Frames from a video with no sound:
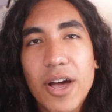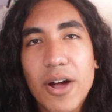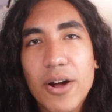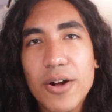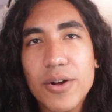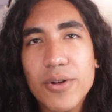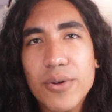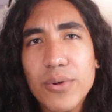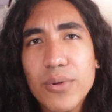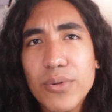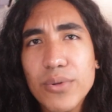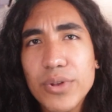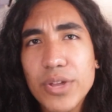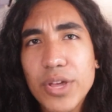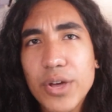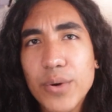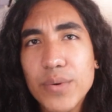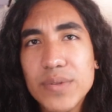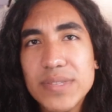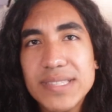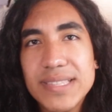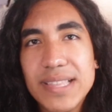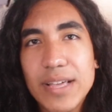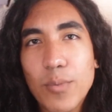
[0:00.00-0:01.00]
article
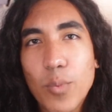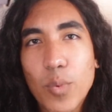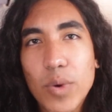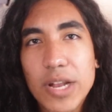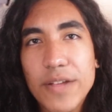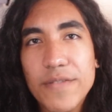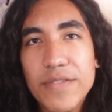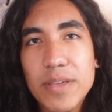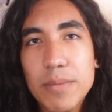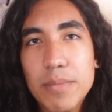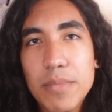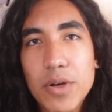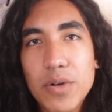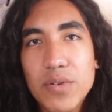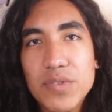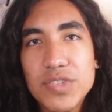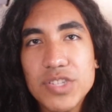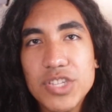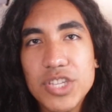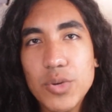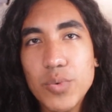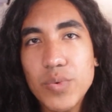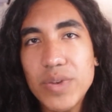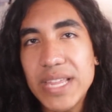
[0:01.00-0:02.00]
notes that one of the
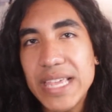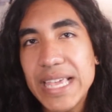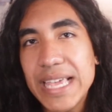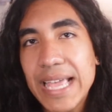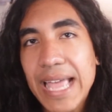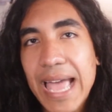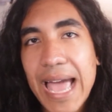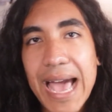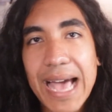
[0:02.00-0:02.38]
most unique